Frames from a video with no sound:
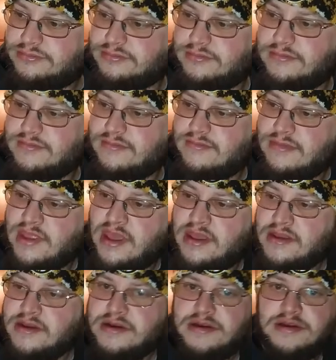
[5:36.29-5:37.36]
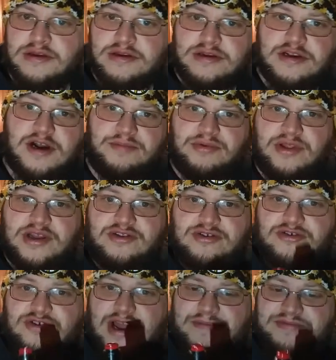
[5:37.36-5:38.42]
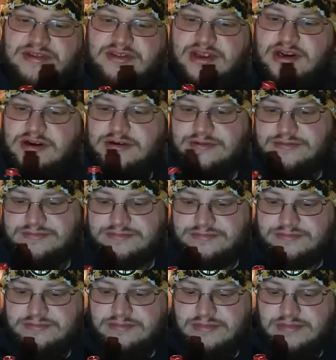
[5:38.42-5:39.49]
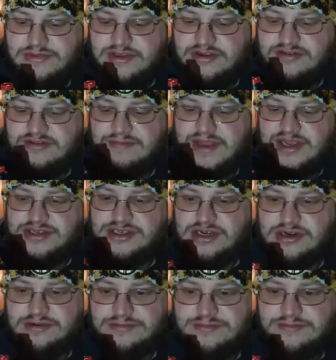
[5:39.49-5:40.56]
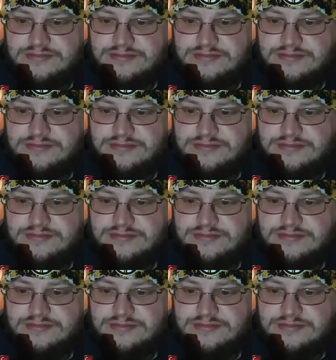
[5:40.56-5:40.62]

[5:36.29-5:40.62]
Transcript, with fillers: A couple extra drops in there just to make sure.